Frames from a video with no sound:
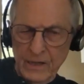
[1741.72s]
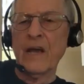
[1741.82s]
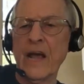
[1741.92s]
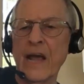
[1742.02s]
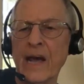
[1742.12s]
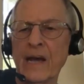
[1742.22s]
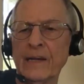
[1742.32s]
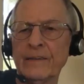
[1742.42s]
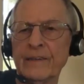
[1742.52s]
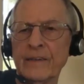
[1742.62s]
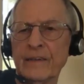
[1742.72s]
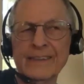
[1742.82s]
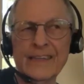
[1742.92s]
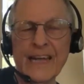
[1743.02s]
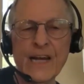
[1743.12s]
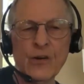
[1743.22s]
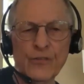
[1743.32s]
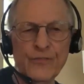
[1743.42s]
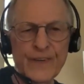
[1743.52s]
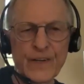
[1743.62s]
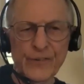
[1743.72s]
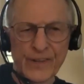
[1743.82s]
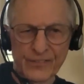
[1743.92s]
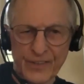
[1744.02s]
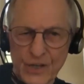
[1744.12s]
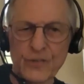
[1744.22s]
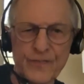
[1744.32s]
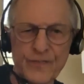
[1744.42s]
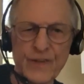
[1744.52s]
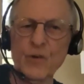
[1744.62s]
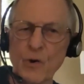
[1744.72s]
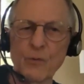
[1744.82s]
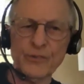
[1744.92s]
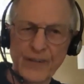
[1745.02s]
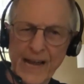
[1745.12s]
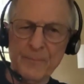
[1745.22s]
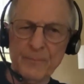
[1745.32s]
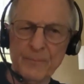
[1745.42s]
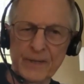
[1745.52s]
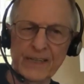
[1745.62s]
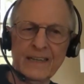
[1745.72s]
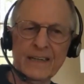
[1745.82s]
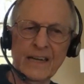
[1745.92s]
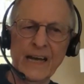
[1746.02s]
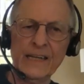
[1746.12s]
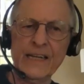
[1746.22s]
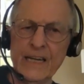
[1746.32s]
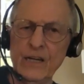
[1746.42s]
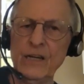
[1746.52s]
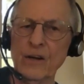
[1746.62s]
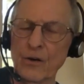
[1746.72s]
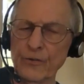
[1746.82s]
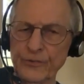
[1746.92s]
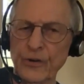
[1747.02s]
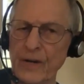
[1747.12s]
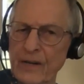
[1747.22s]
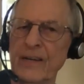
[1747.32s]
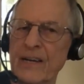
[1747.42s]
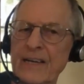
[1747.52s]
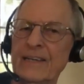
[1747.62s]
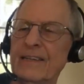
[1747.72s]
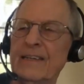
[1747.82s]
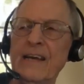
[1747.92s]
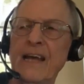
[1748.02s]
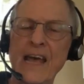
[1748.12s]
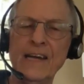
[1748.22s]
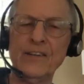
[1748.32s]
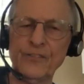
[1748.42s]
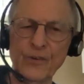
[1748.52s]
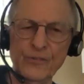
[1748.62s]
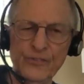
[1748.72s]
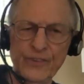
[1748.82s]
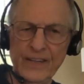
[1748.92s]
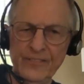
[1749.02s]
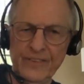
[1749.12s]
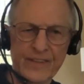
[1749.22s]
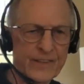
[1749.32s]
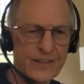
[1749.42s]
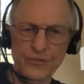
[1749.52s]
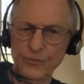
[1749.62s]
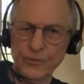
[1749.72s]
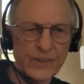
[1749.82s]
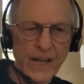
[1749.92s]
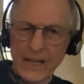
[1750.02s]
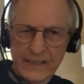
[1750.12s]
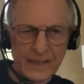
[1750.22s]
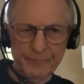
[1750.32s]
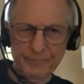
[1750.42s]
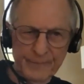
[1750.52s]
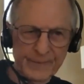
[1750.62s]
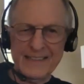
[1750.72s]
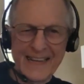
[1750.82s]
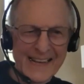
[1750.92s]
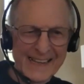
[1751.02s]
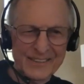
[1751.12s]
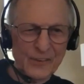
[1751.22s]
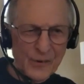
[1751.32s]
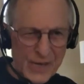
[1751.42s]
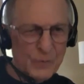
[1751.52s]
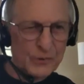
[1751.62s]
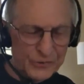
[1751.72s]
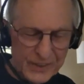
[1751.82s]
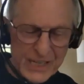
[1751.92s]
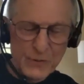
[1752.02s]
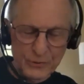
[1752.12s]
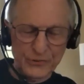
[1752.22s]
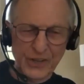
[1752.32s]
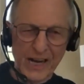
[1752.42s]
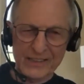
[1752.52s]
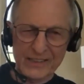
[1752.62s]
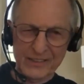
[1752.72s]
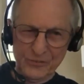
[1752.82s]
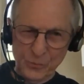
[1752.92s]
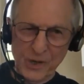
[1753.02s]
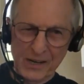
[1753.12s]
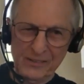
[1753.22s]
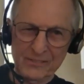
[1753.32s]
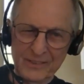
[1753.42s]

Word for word: And he could feel this, he could feel what was happening. And he also had his own sense that this was not him. And so he was he was shocked as well.